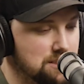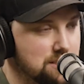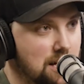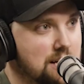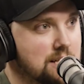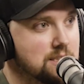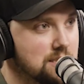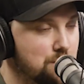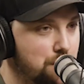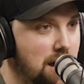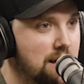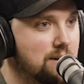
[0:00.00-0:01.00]
the science and
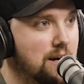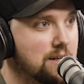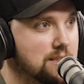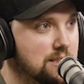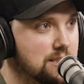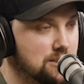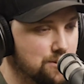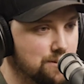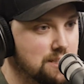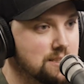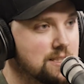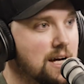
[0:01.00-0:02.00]
the background and the
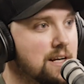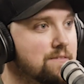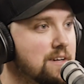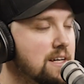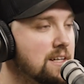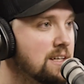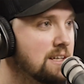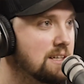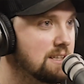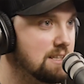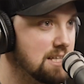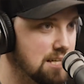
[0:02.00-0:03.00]
degree side of it,
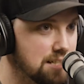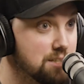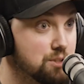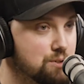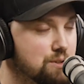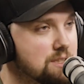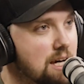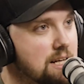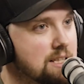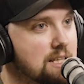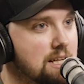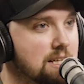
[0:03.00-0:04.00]
the industry
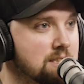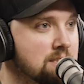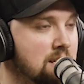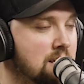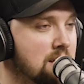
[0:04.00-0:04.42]
side of things,